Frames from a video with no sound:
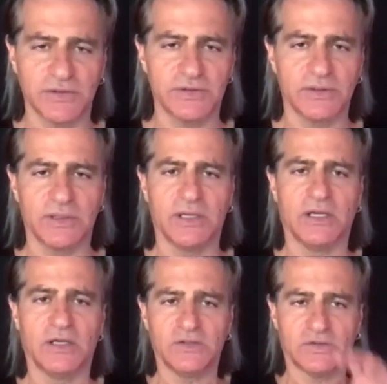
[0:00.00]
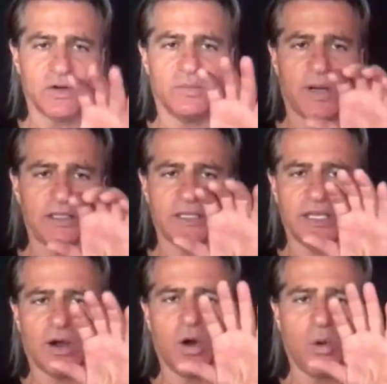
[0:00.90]
Mm-hmm. So yeah. but
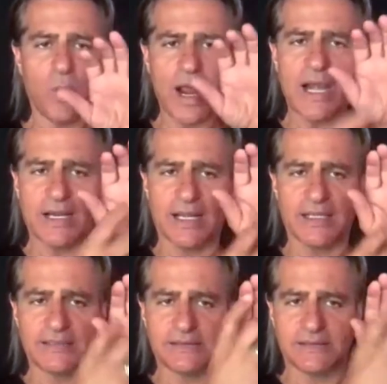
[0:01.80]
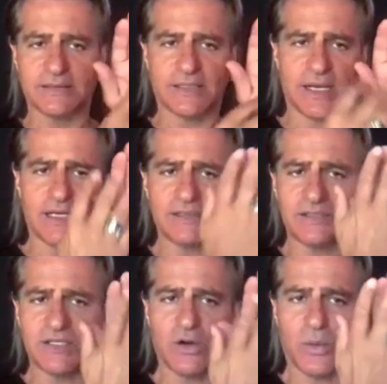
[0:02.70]
the awareness, there
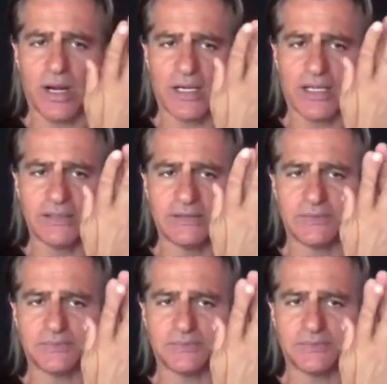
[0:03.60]
is the awareness.